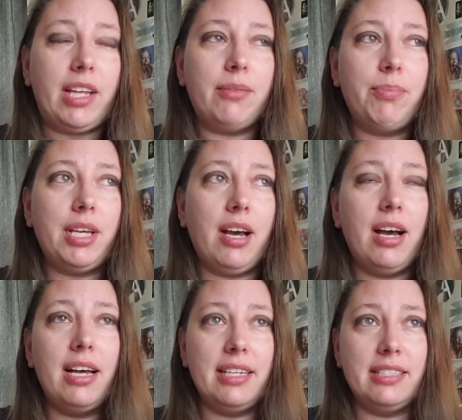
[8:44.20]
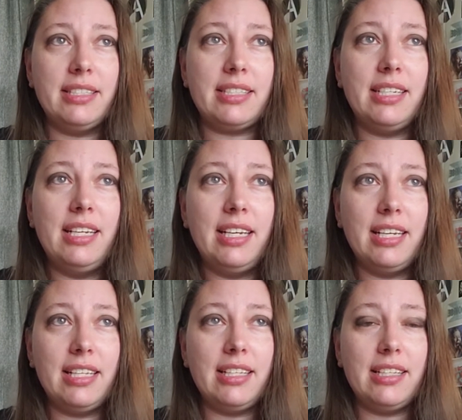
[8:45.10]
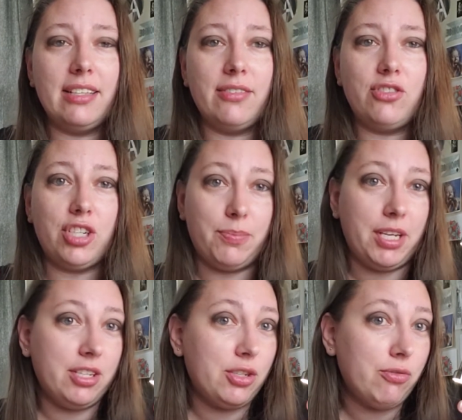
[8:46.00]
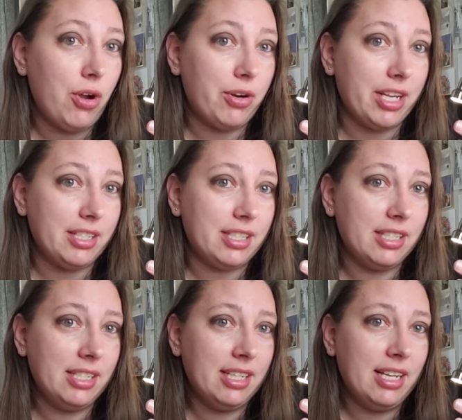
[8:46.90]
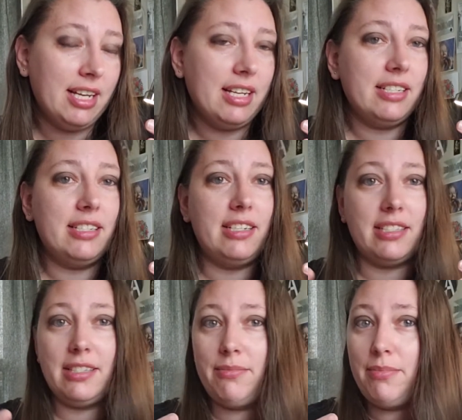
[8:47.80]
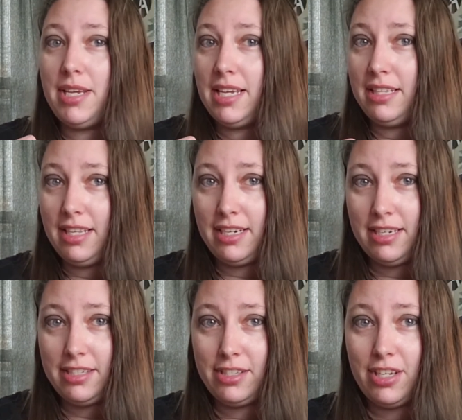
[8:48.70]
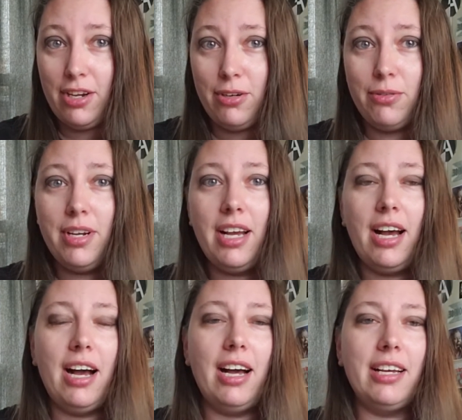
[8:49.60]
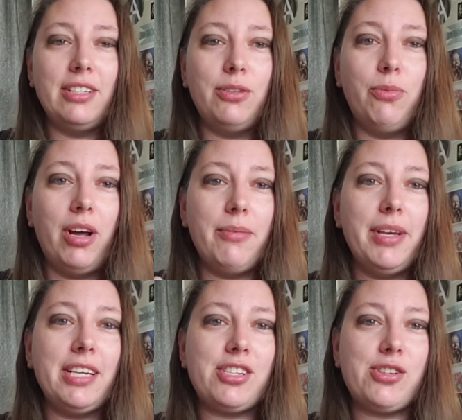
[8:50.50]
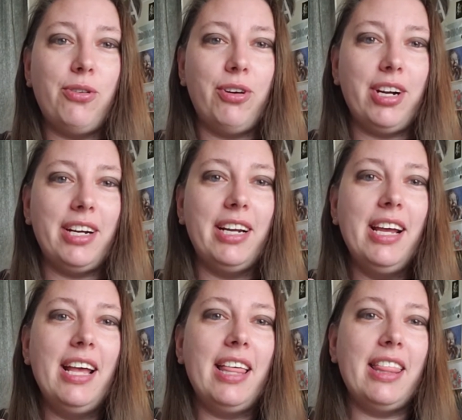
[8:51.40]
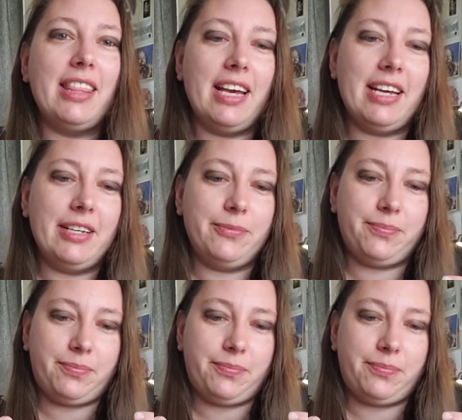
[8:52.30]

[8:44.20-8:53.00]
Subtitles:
Because just because you wrote it doesn't mean that it is so. You want to make sure that